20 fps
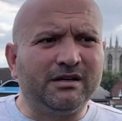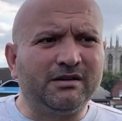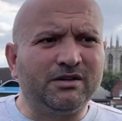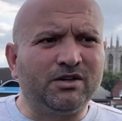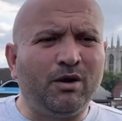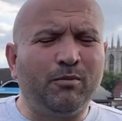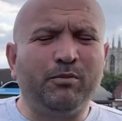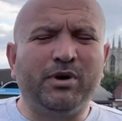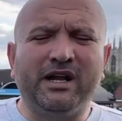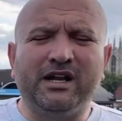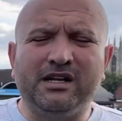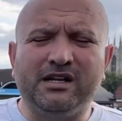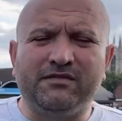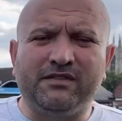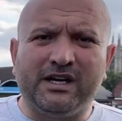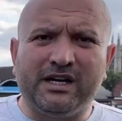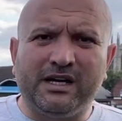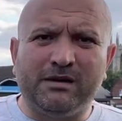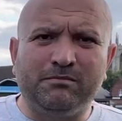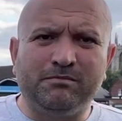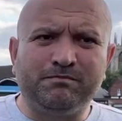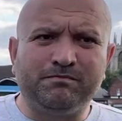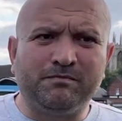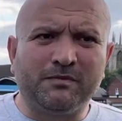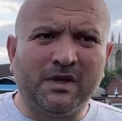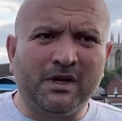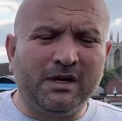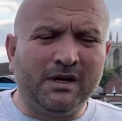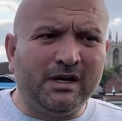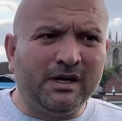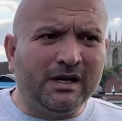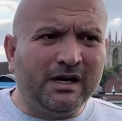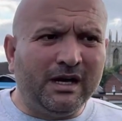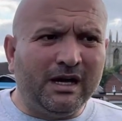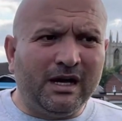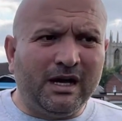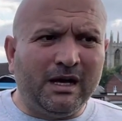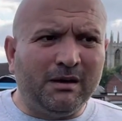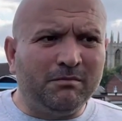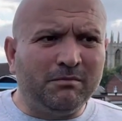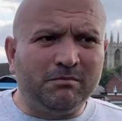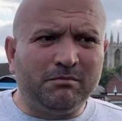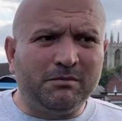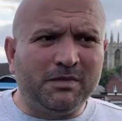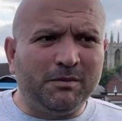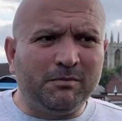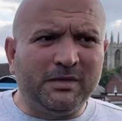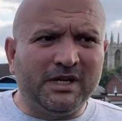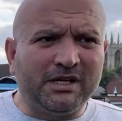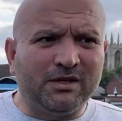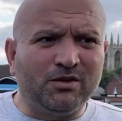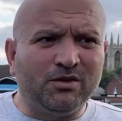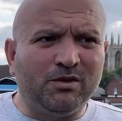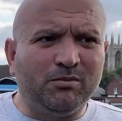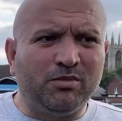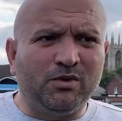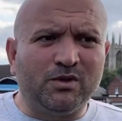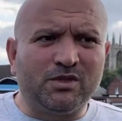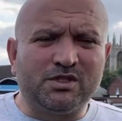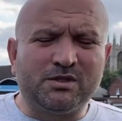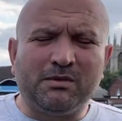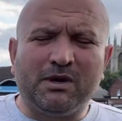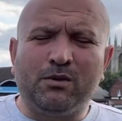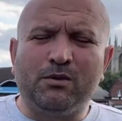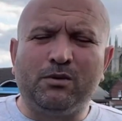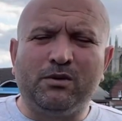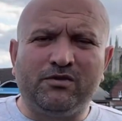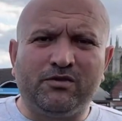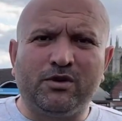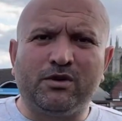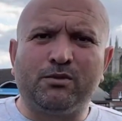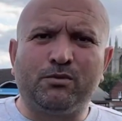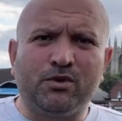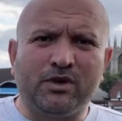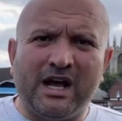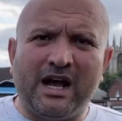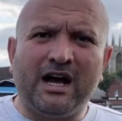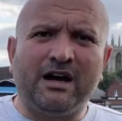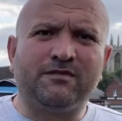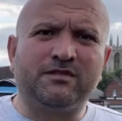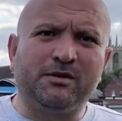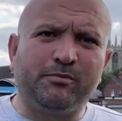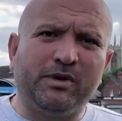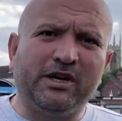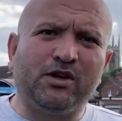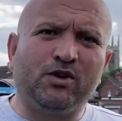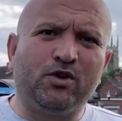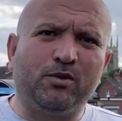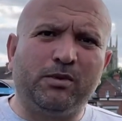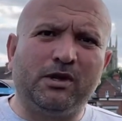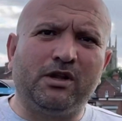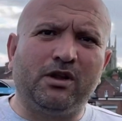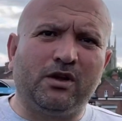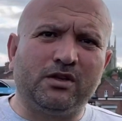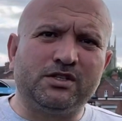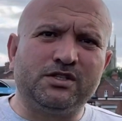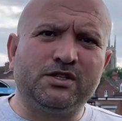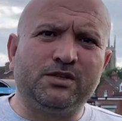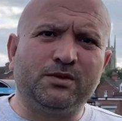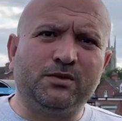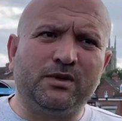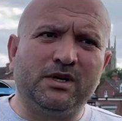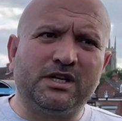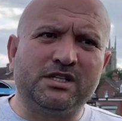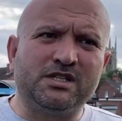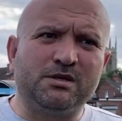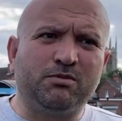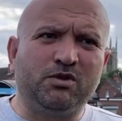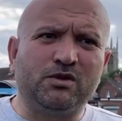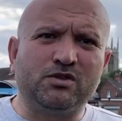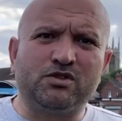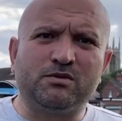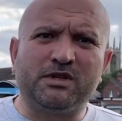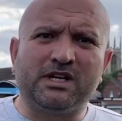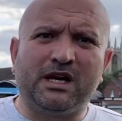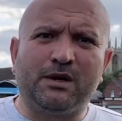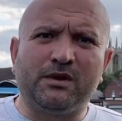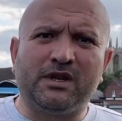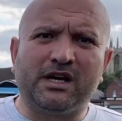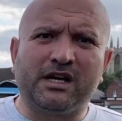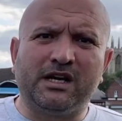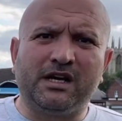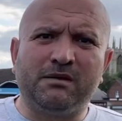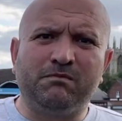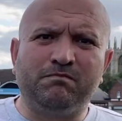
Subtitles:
competitive game, but make no bones about it, we're going to have to pick up a lot to pull something out of that game.